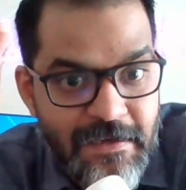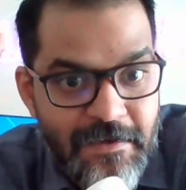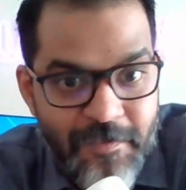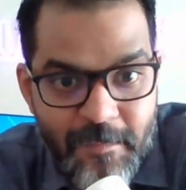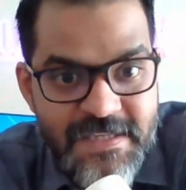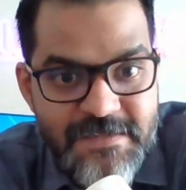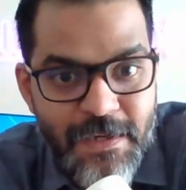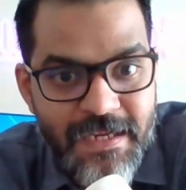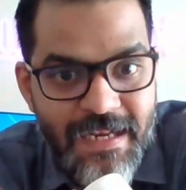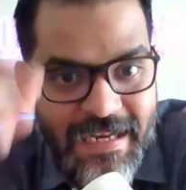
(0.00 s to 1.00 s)
uh, from
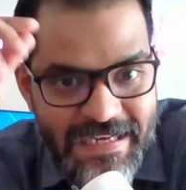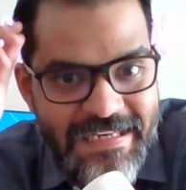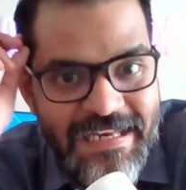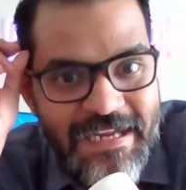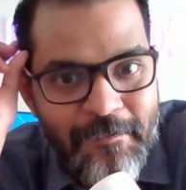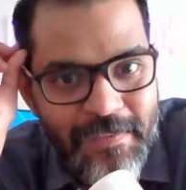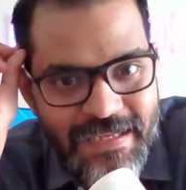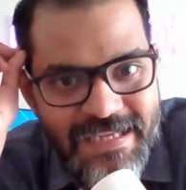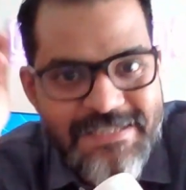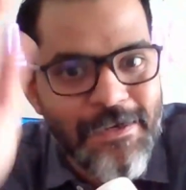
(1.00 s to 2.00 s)
this particular indian
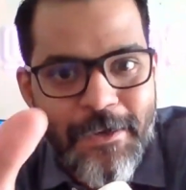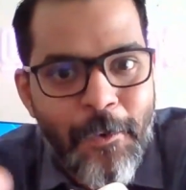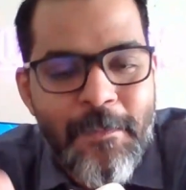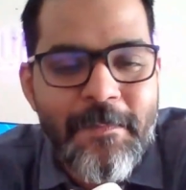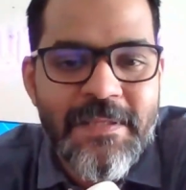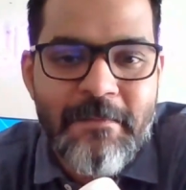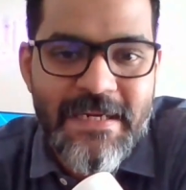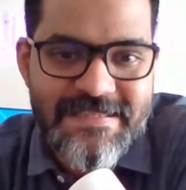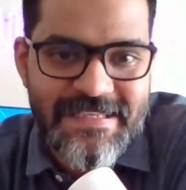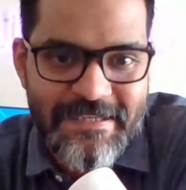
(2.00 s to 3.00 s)
company it's not a homeopathy
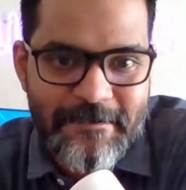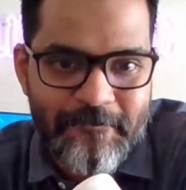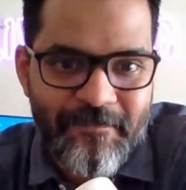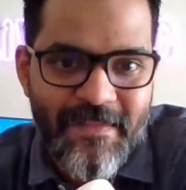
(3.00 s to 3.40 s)
medicine